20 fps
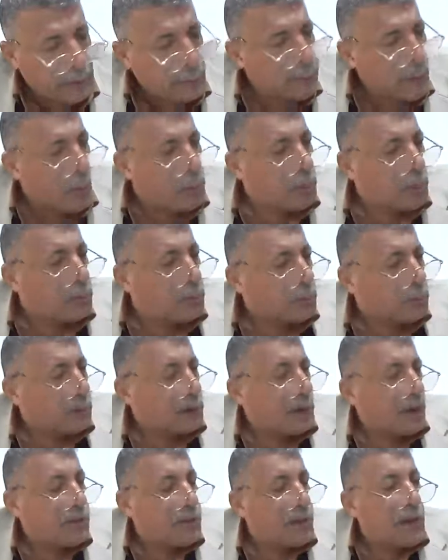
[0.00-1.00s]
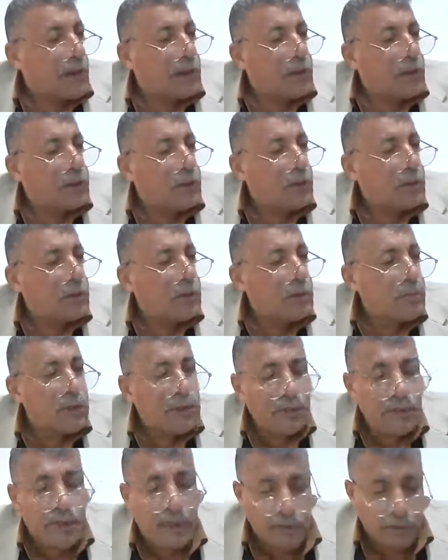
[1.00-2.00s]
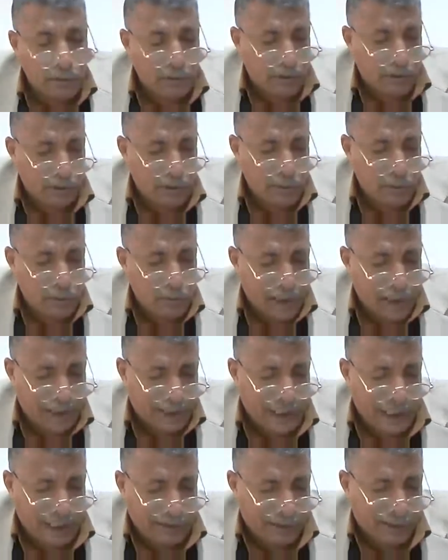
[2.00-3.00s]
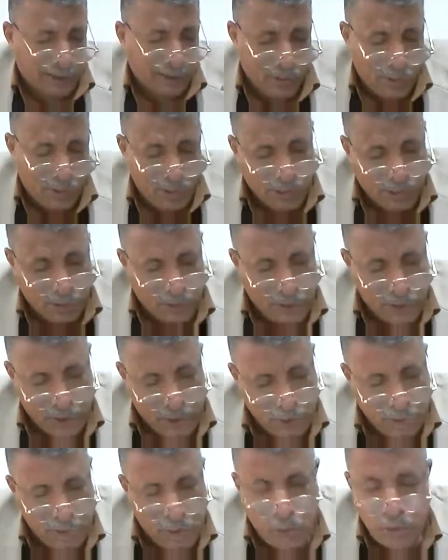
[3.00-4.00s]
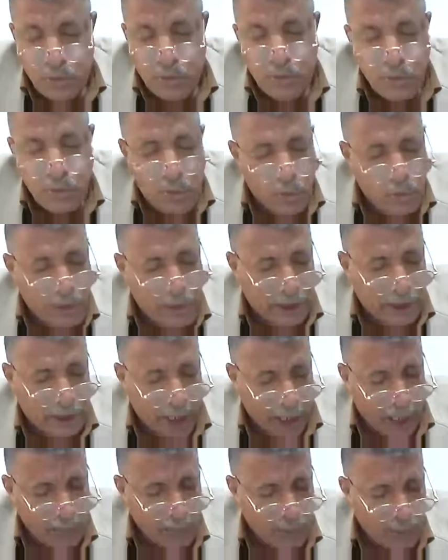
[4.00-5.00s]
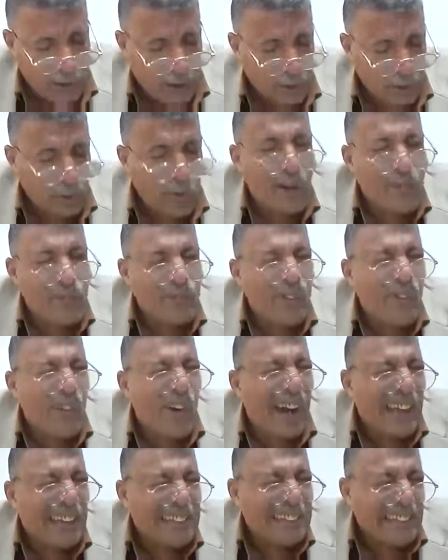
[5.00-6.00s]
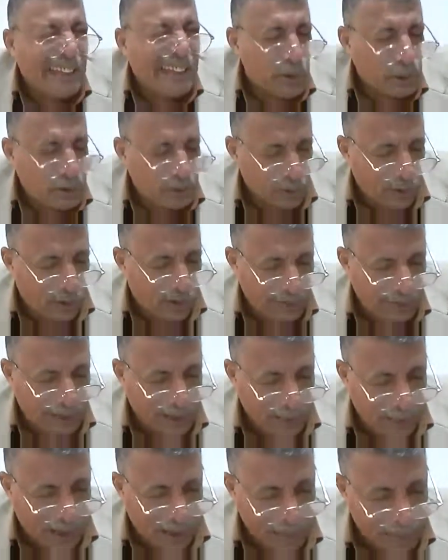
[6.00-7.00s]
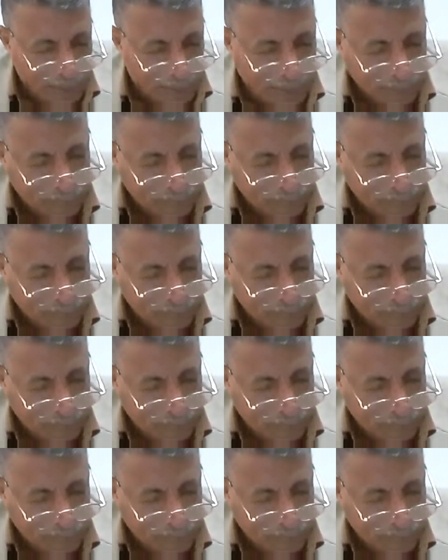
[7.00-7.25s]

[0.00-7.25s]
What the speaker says: the problem with literary criticism is that you may get across or exposed to so many names that you have no idea whatsoever about them.